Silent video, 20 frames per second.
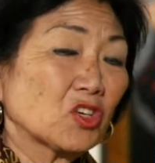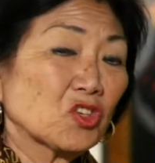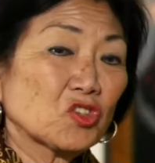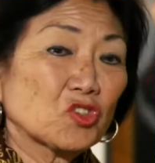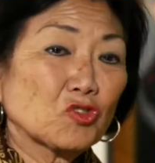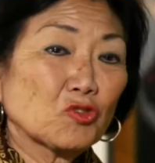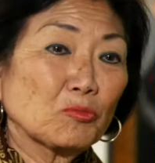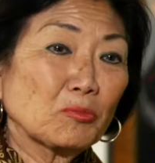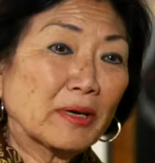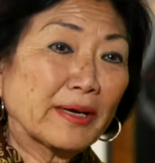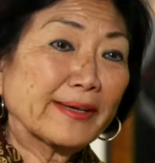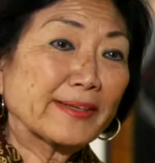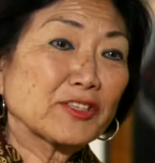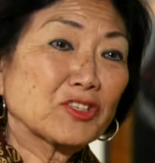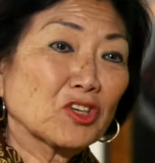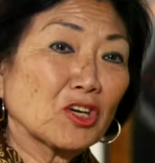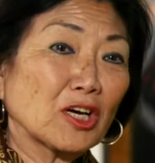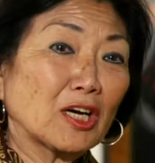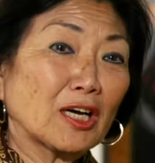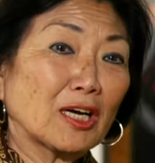So my
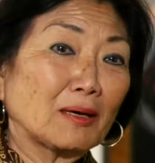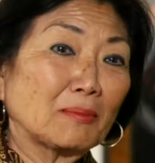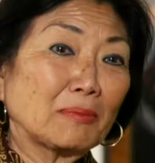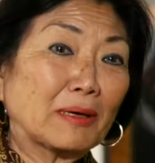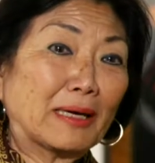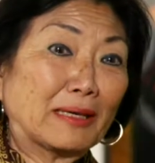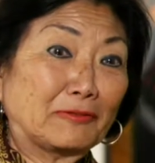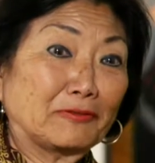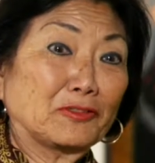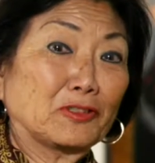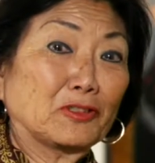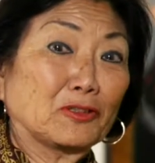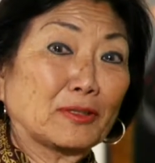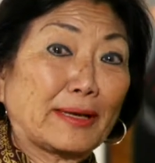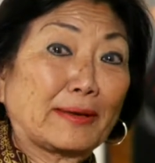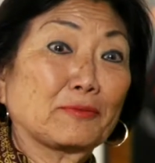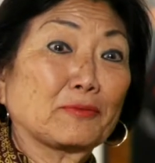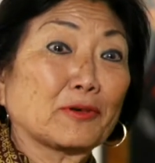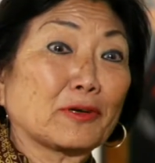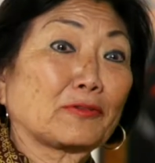job, I feel
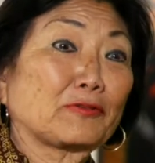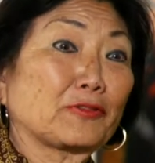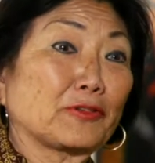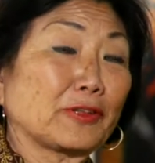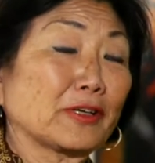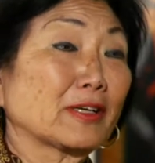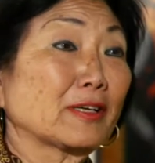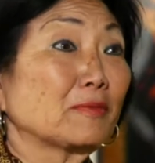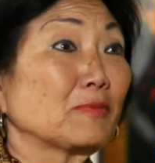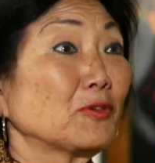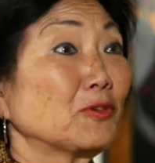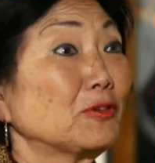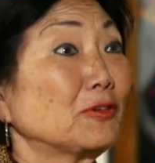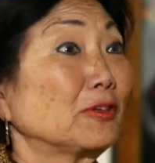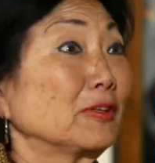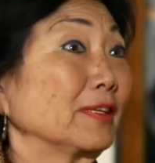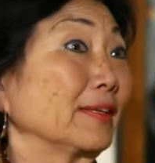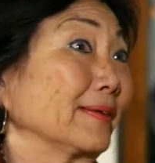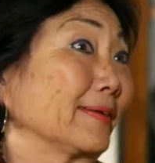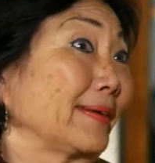I work for the
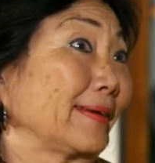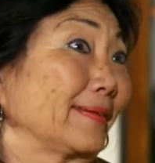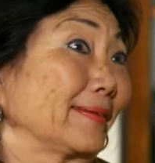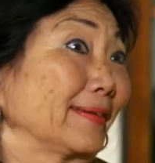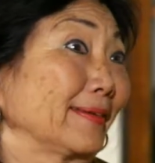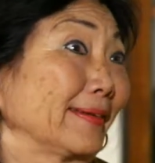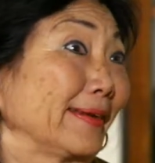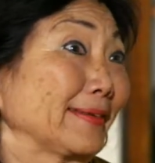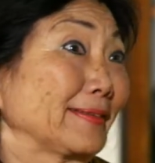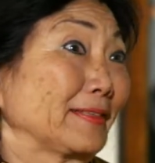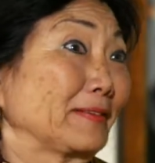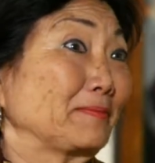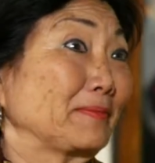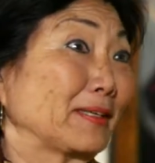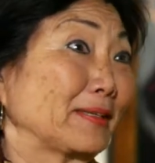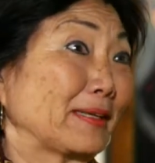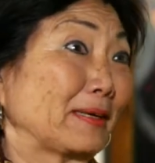community that elected me.